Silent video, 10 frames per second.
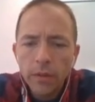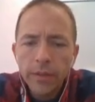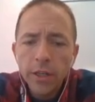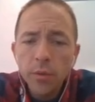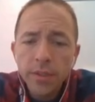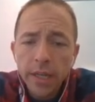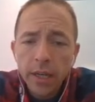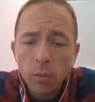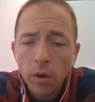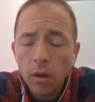Then you would
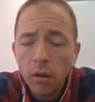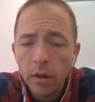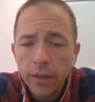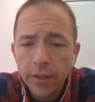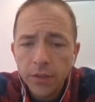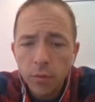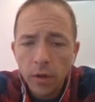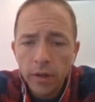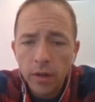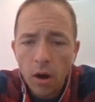take, well, in this
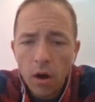one,